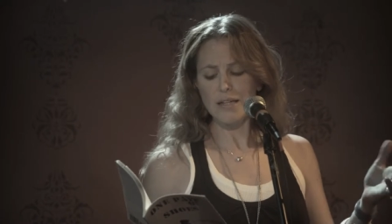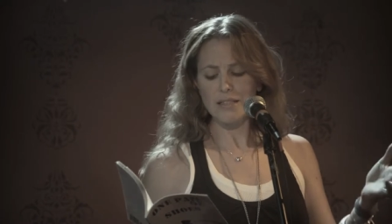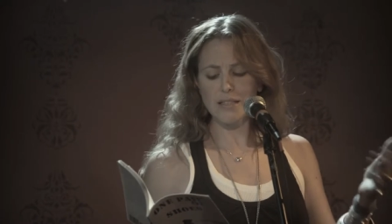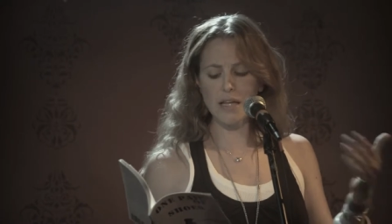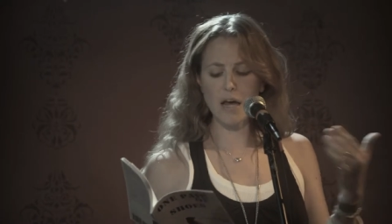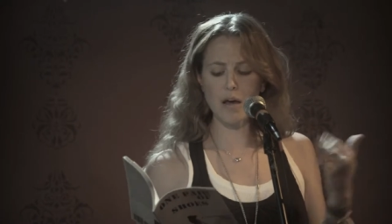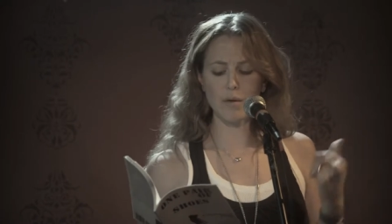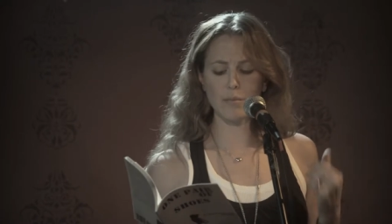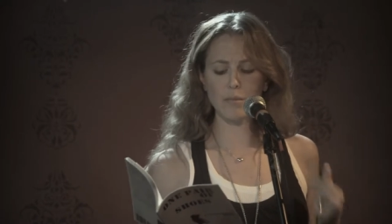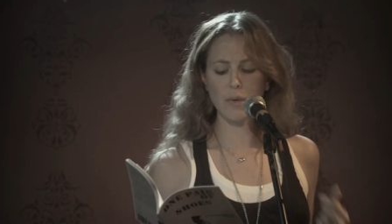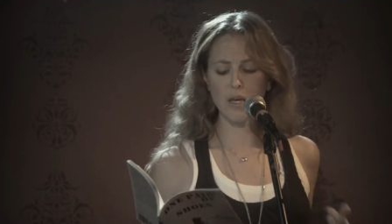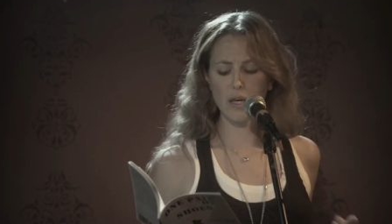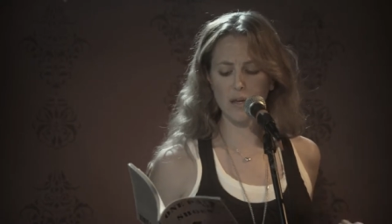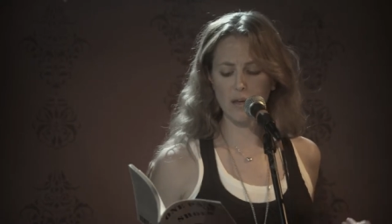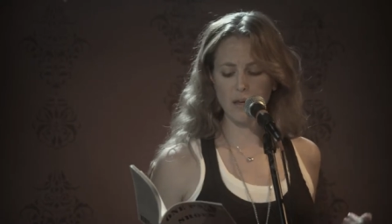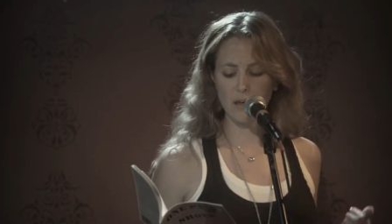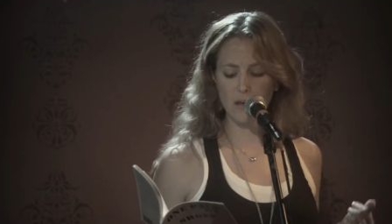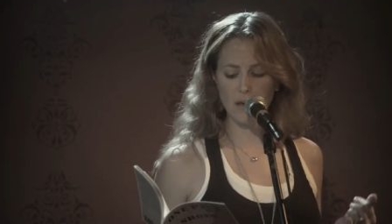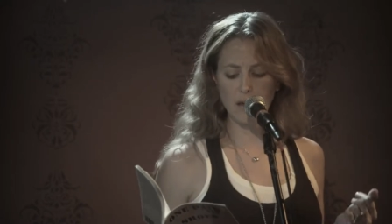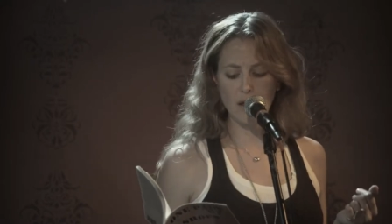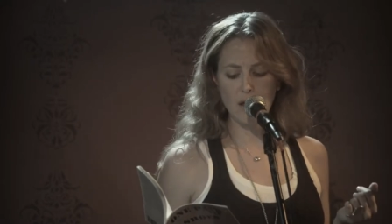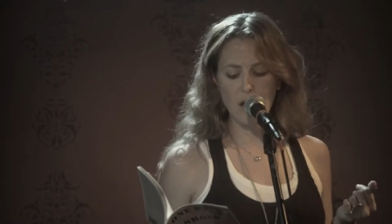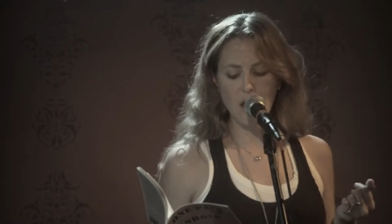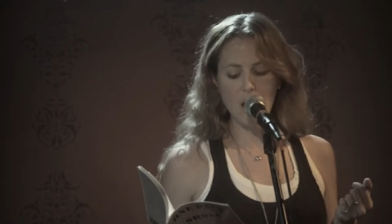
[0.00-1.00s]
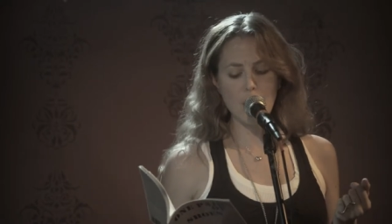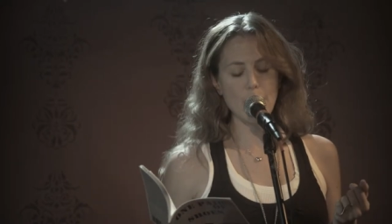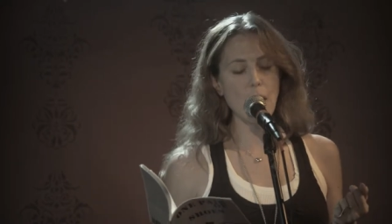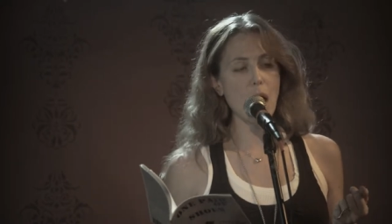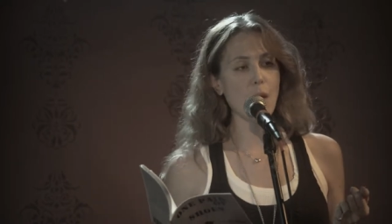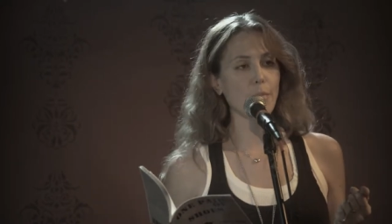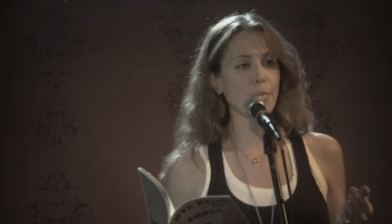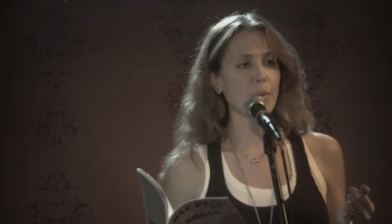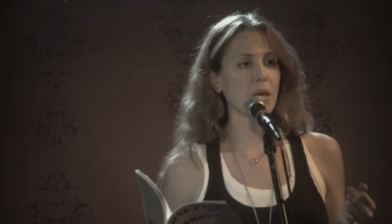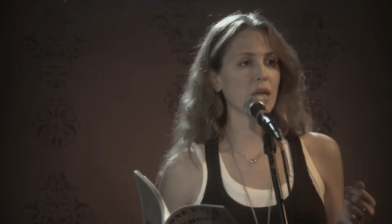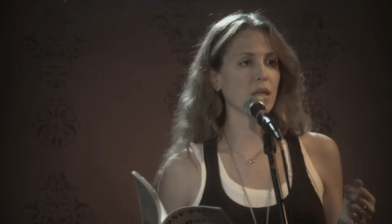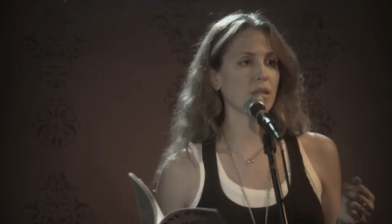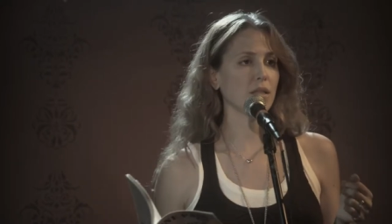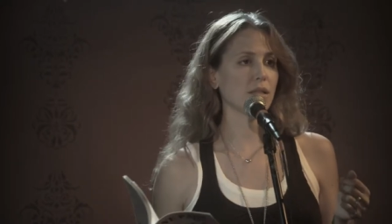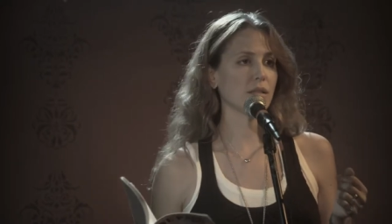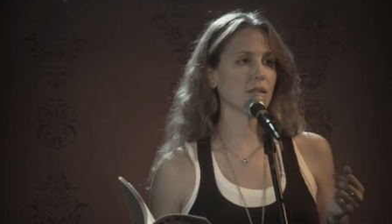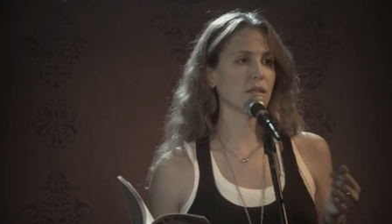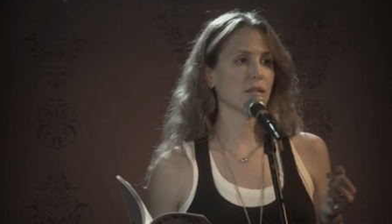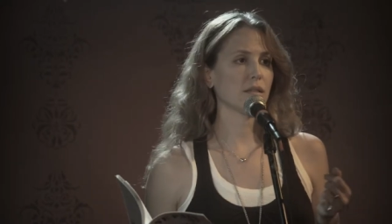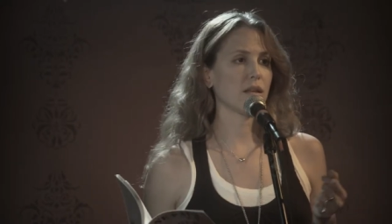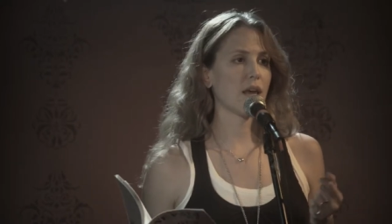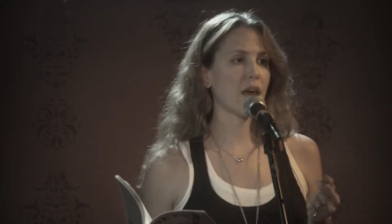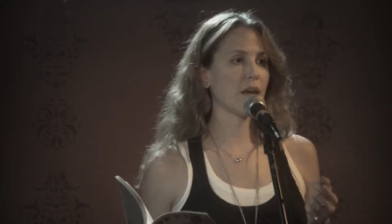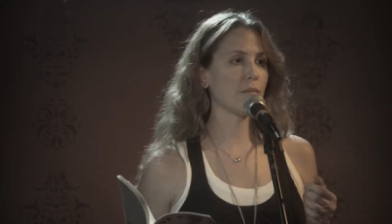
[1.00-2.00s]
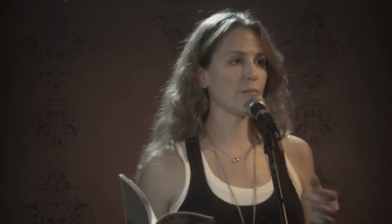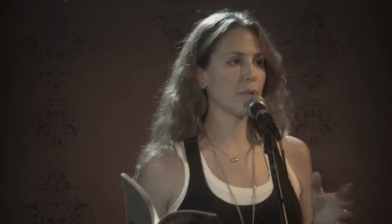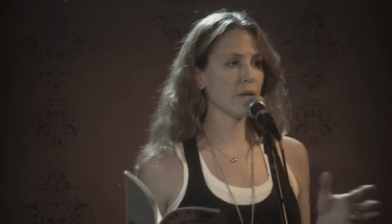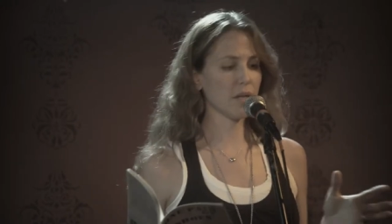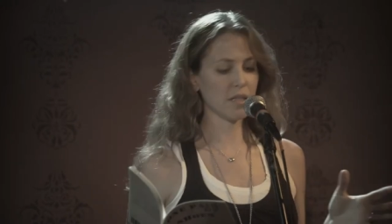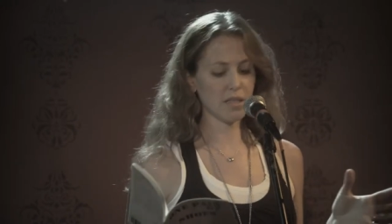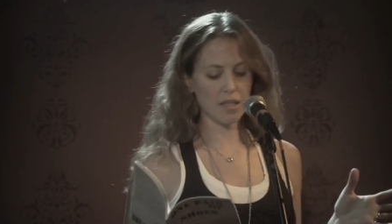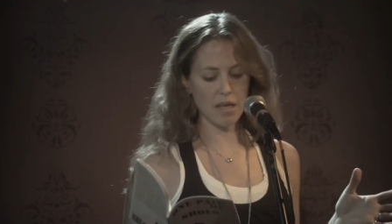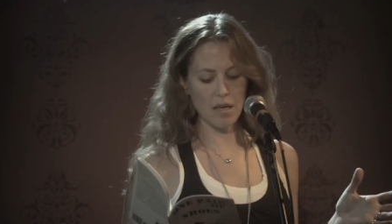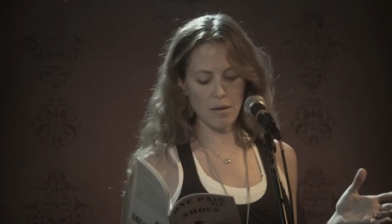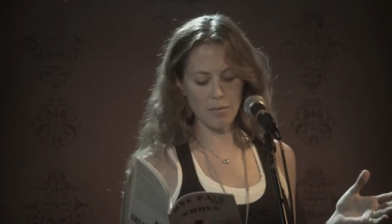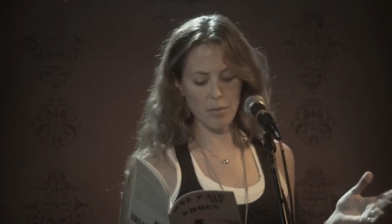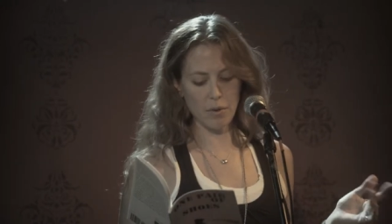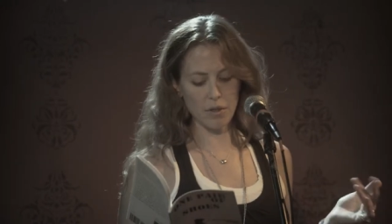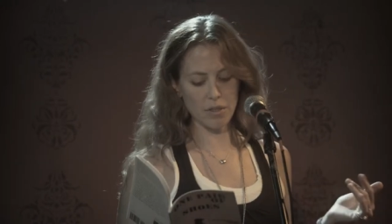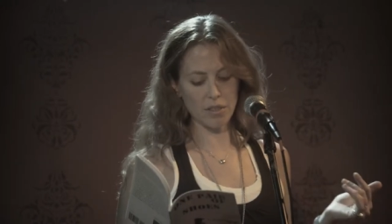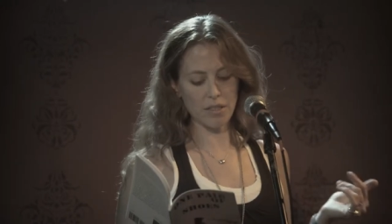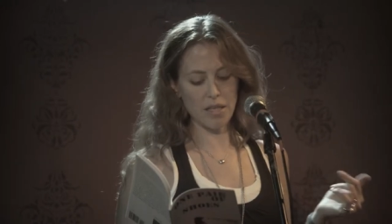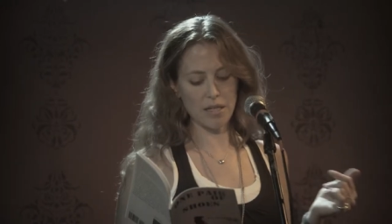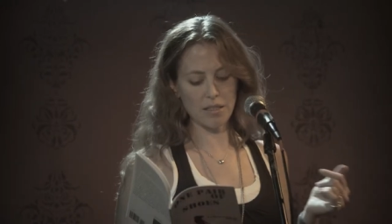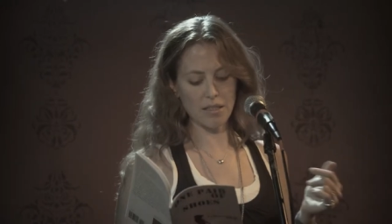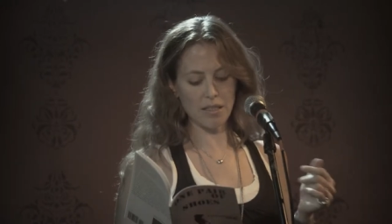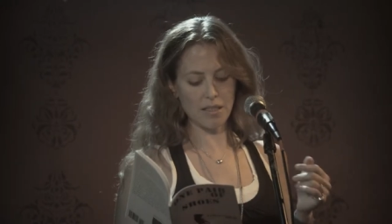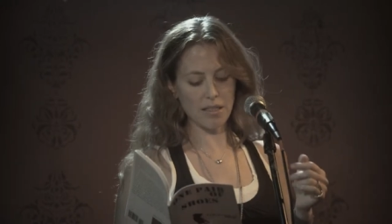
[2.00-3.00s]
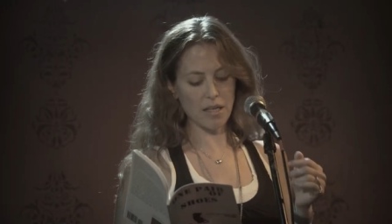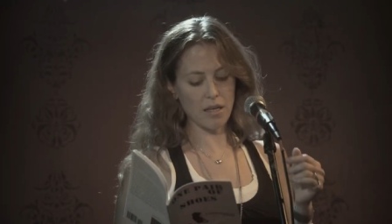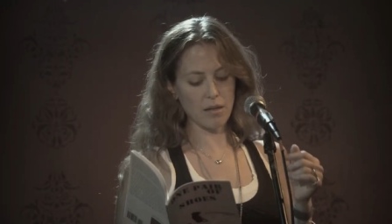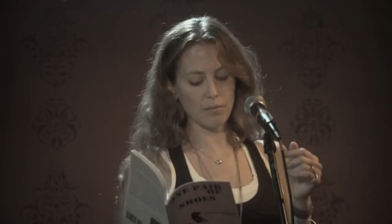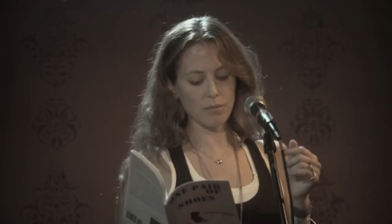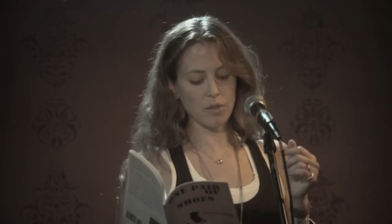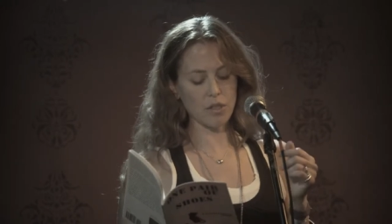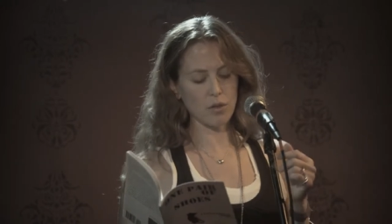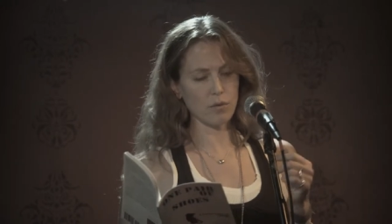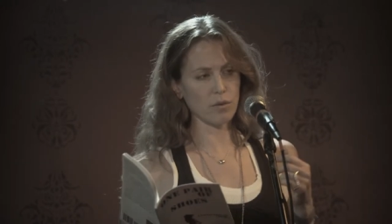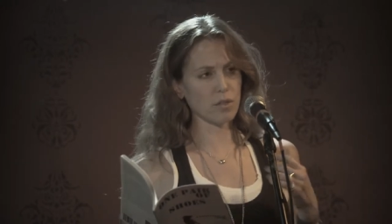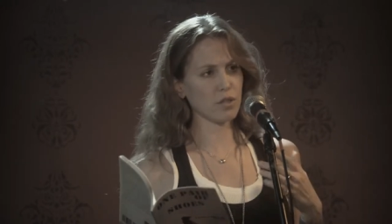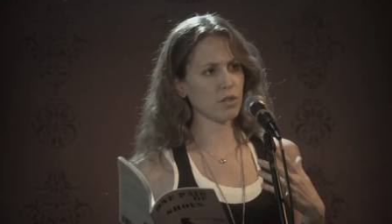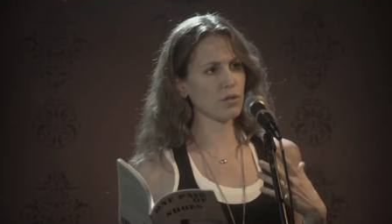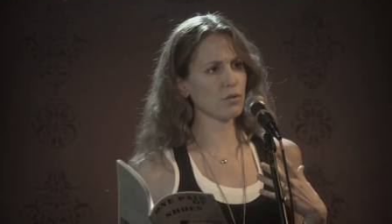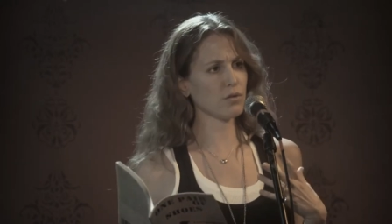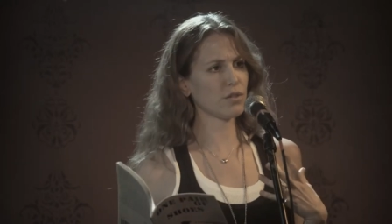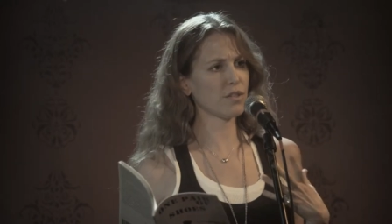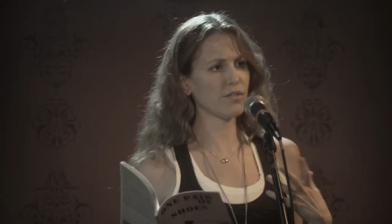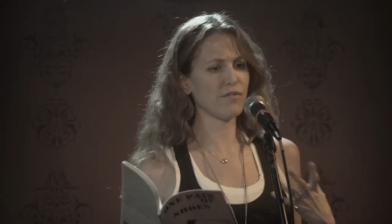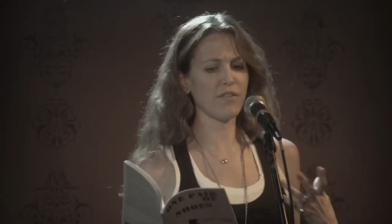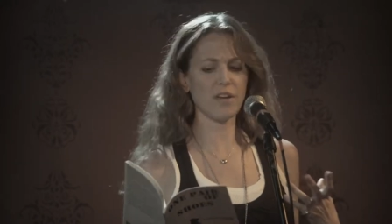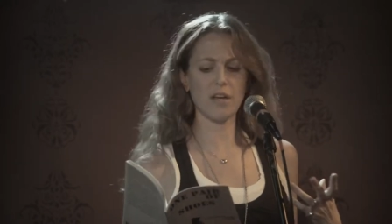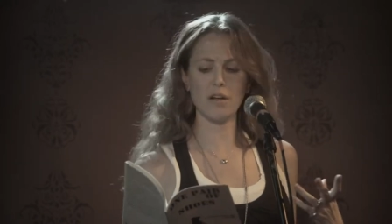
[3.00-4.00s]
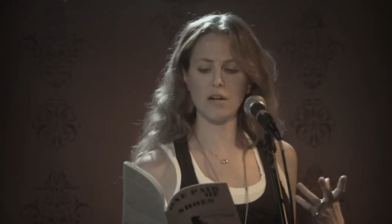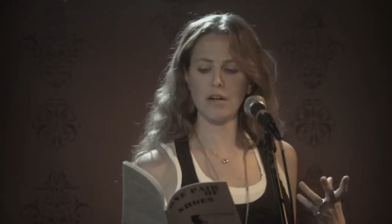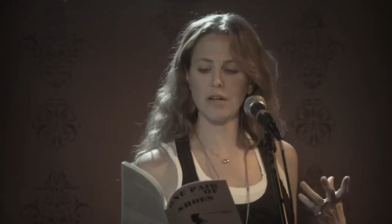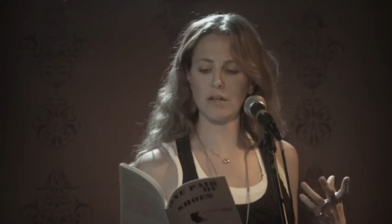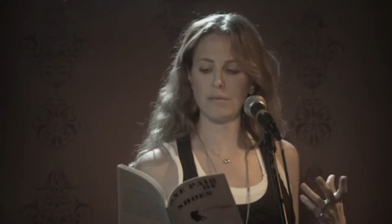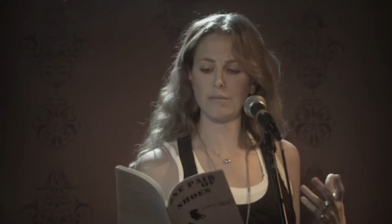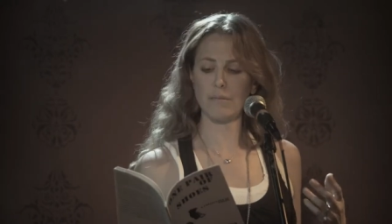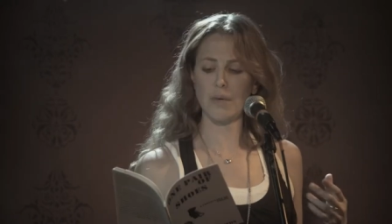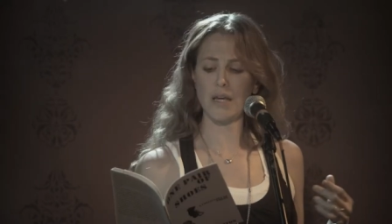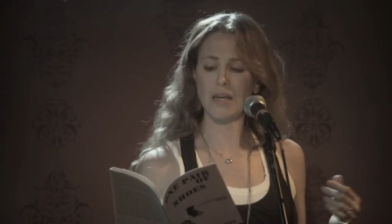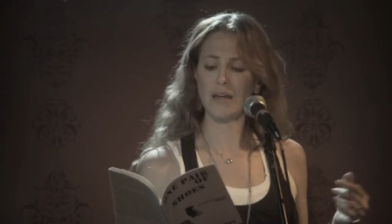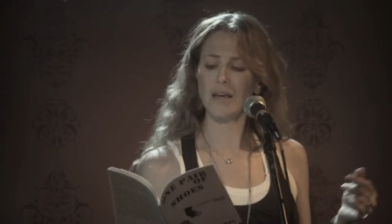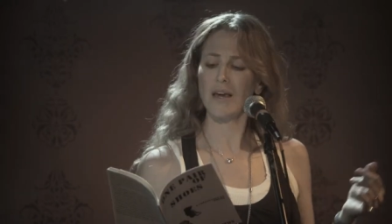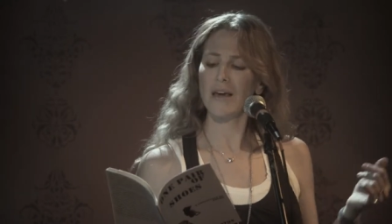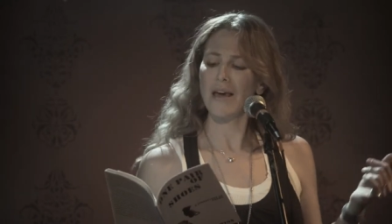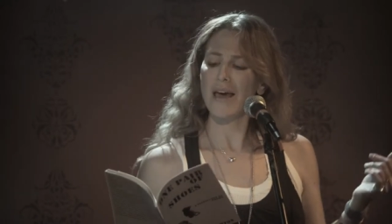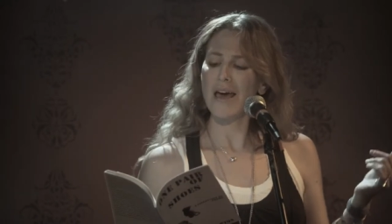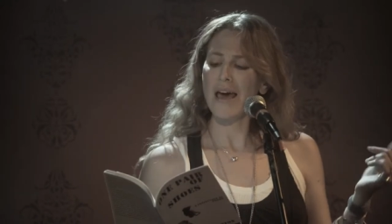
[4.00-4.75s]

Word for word: Tell me about peace and peacekeepers that seem to induce fear in me.